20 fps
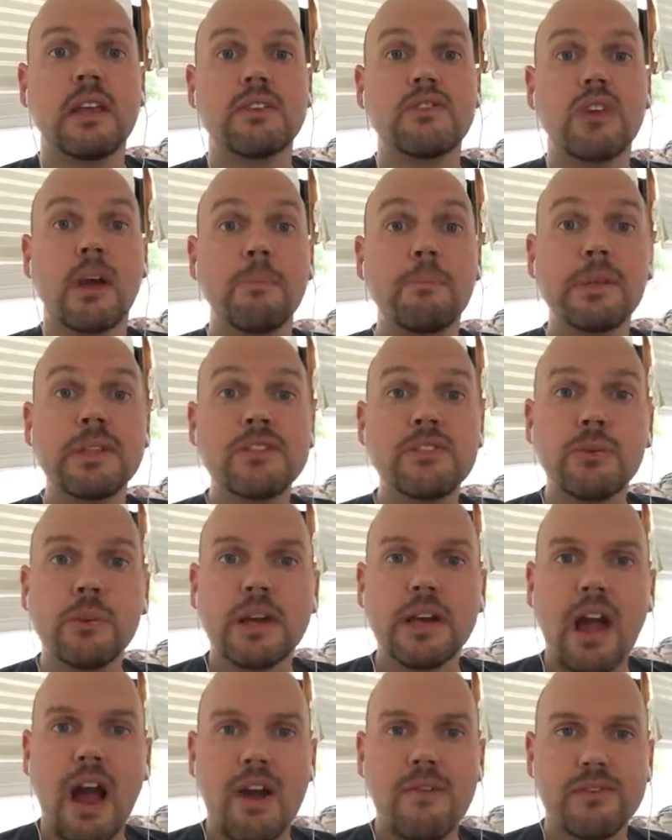jump
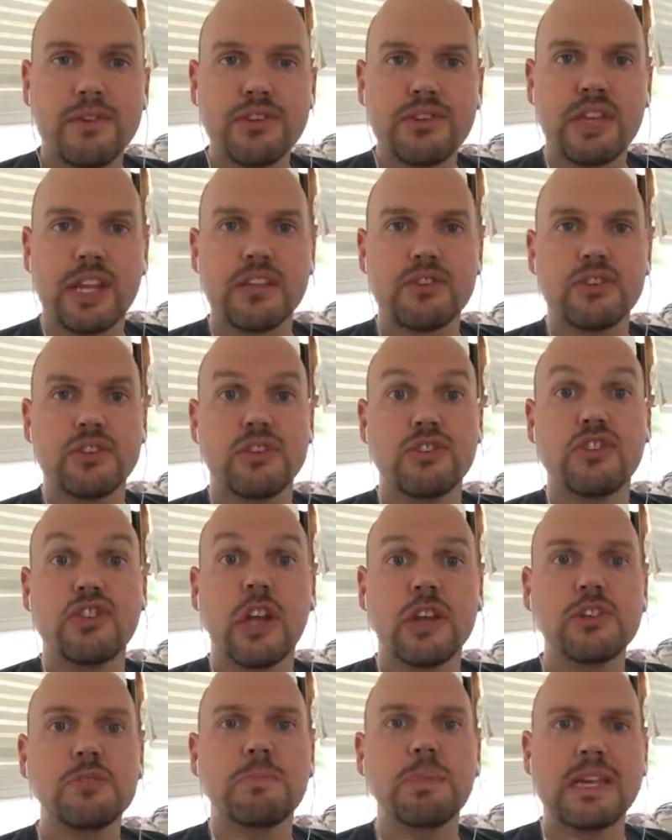into a conversation
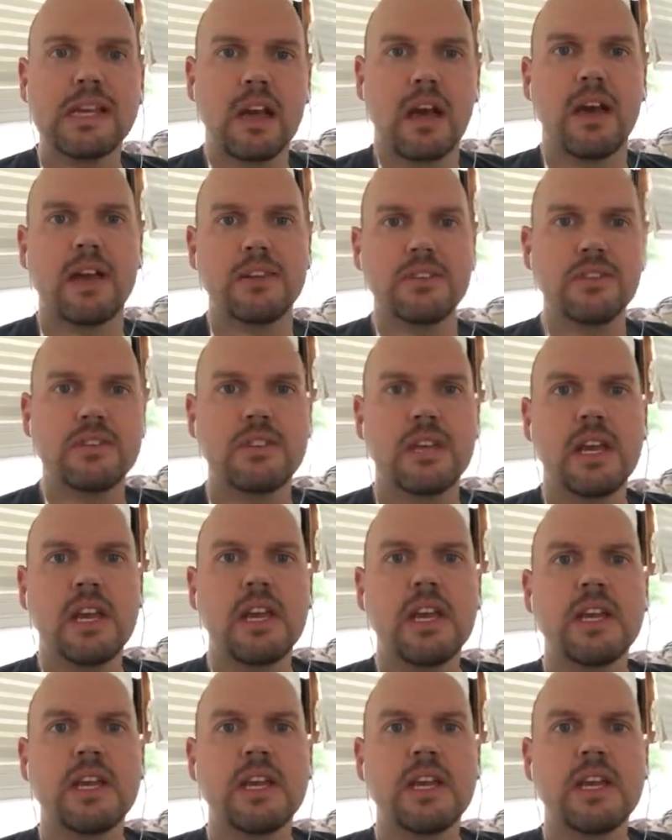just because.